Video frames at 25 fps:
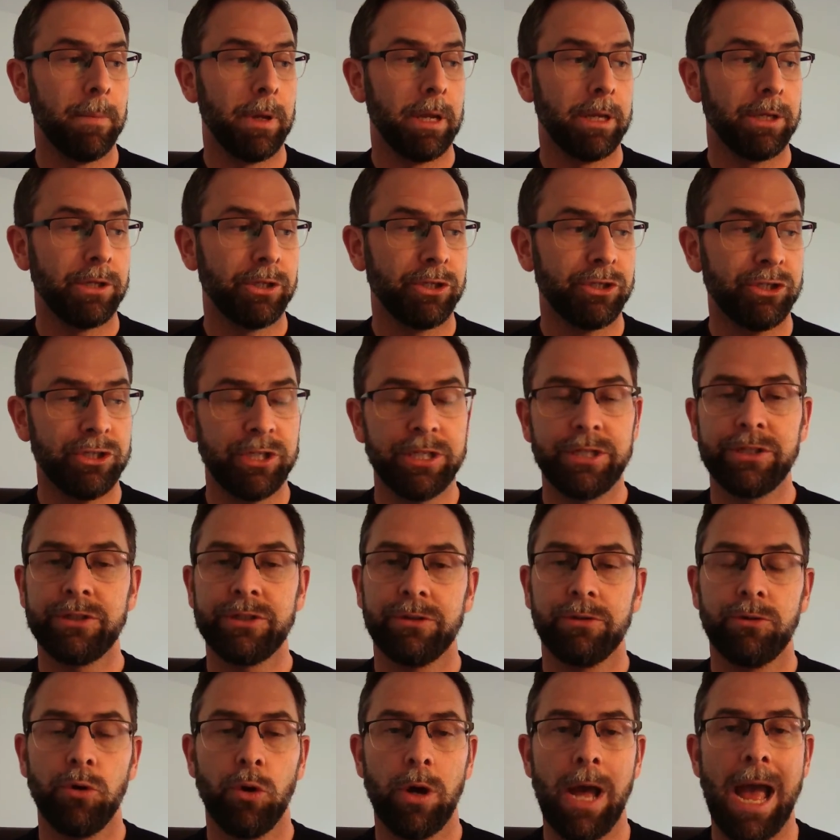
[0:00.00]

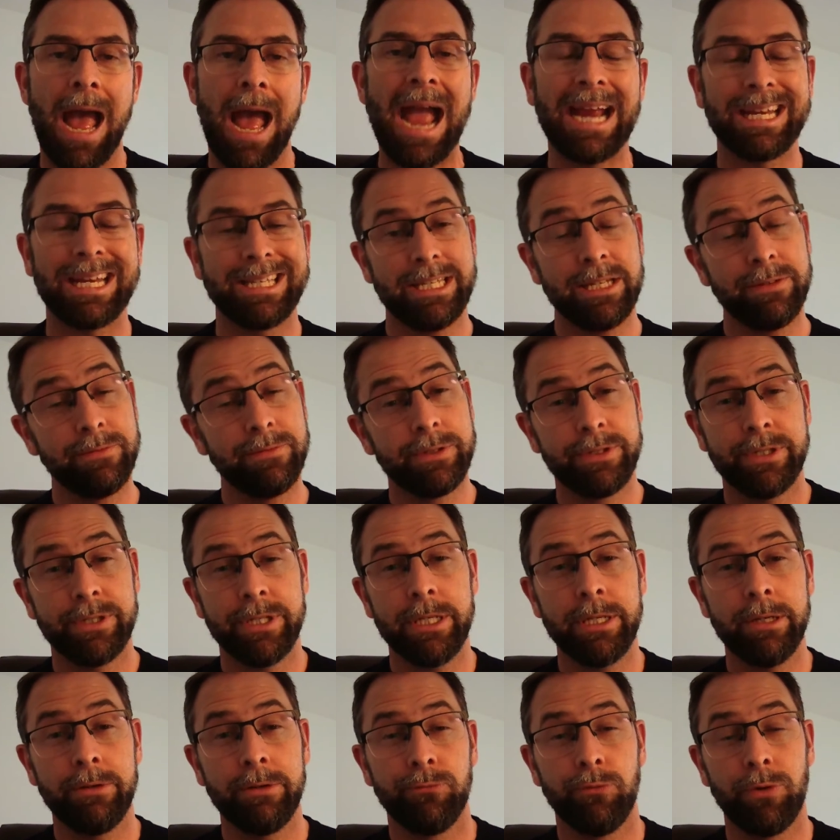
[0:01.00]
She's got
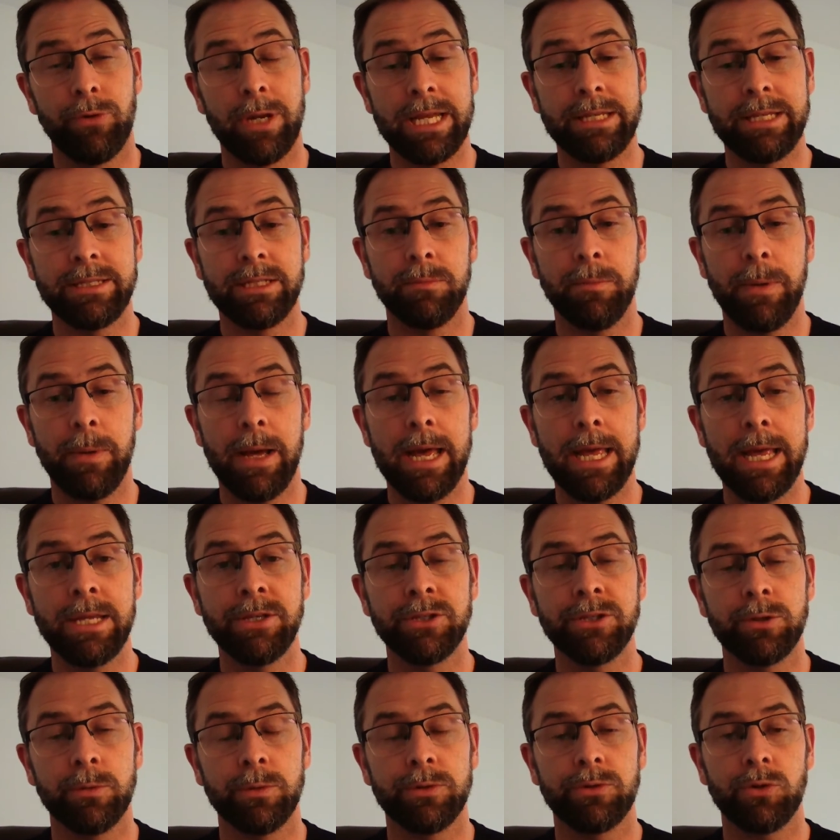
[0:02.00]
activity-related
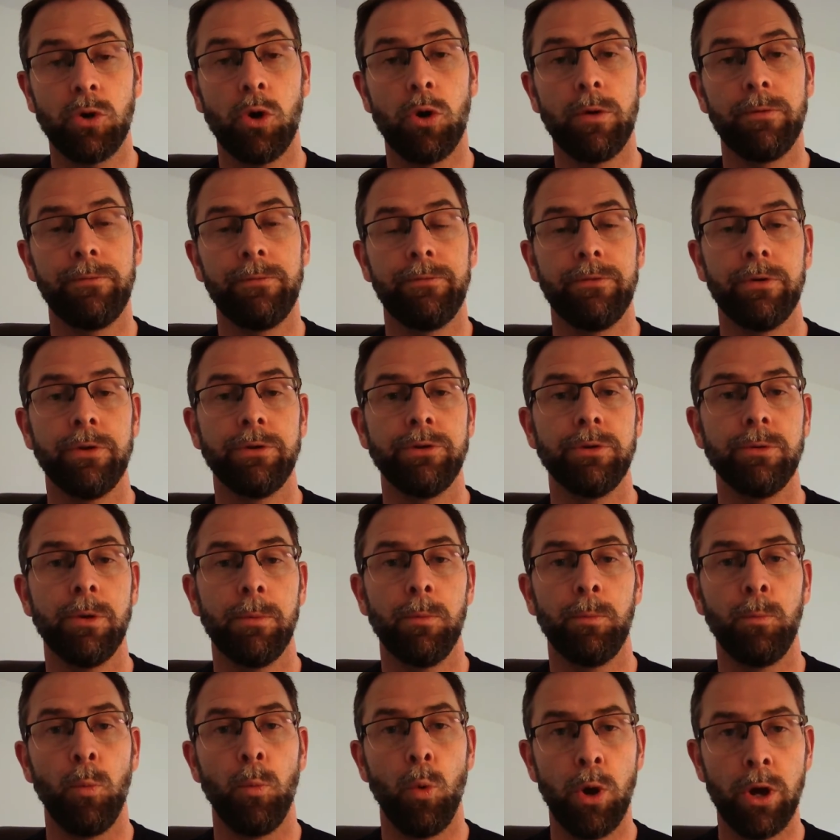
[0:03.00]
pain, so it's often
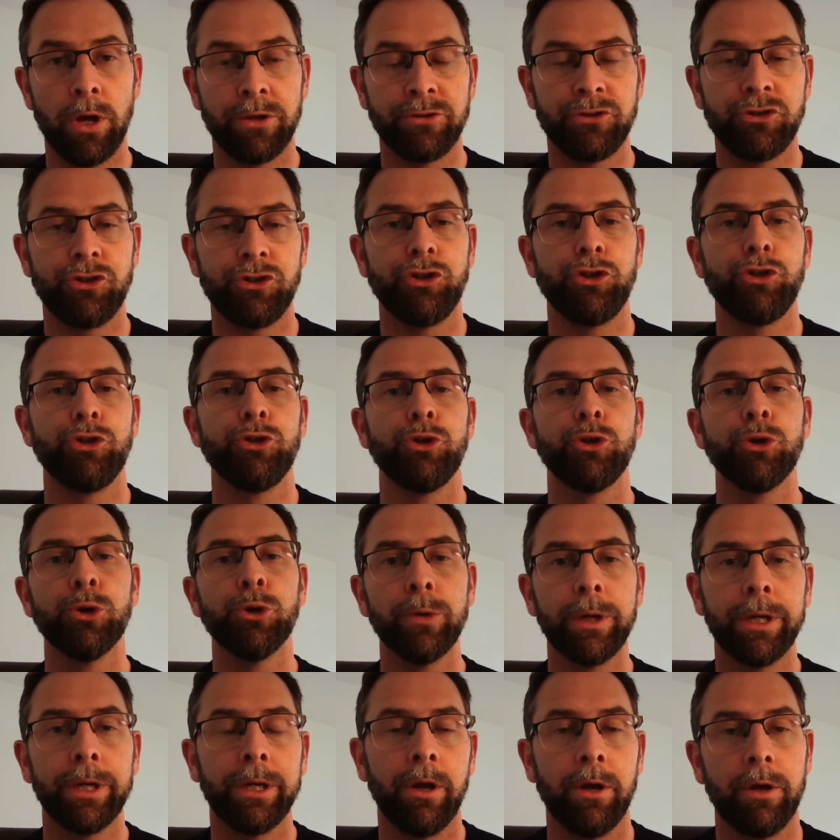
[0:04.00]
worse
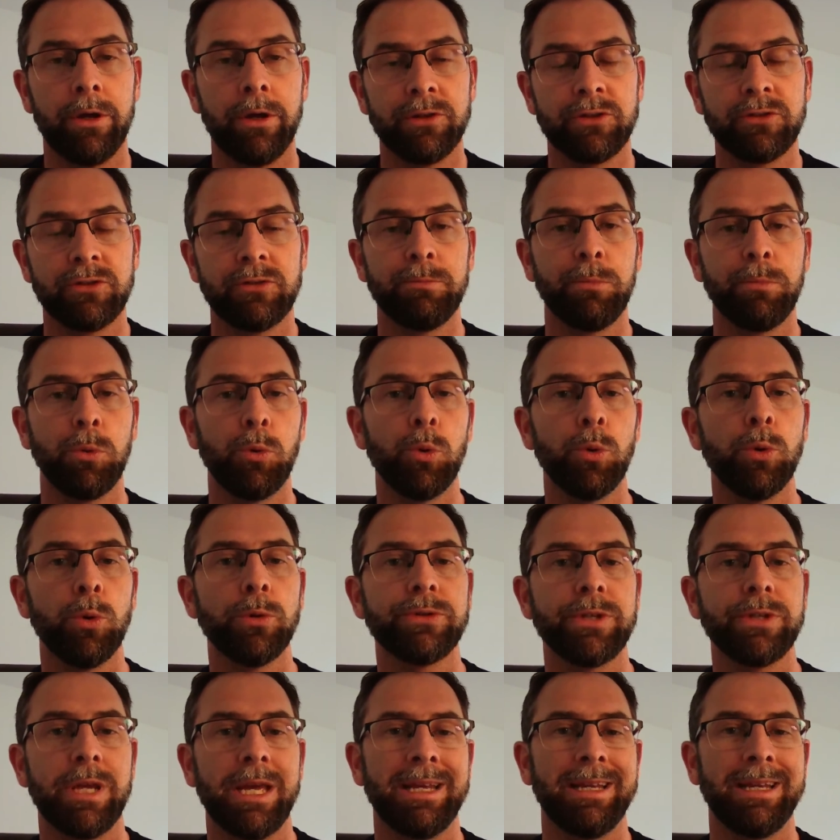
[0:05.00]
during her
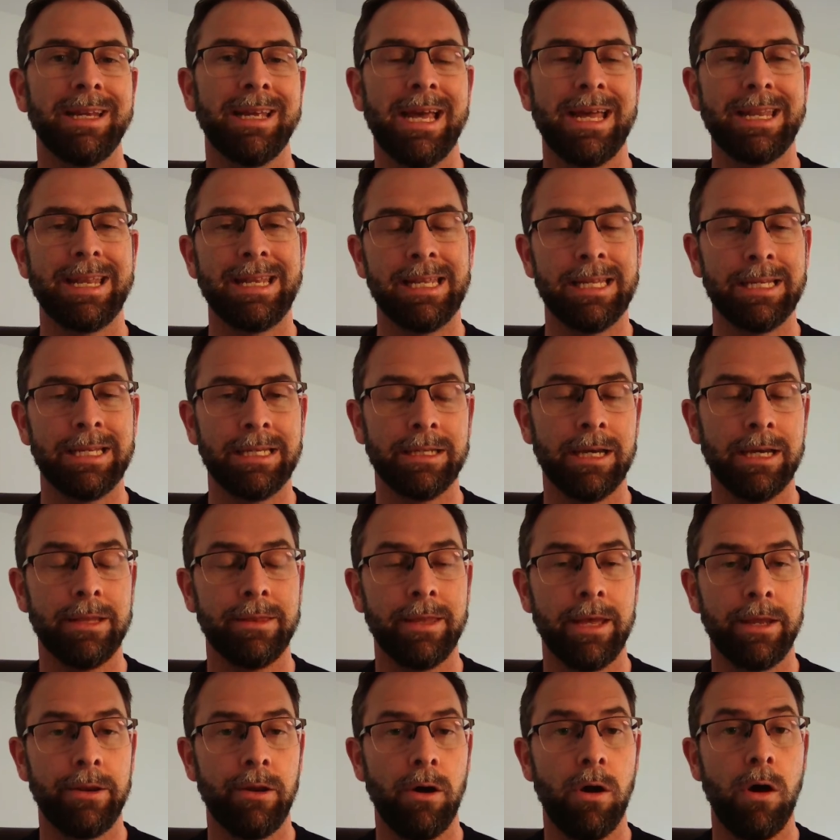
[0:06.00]
sport and can linger
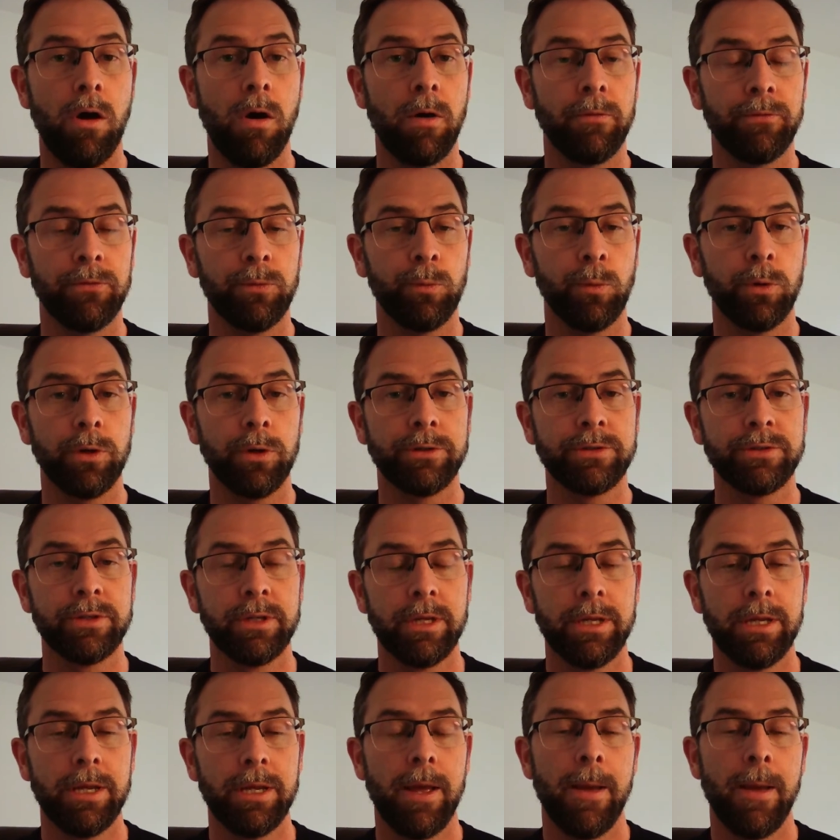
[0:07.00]
then afterwards.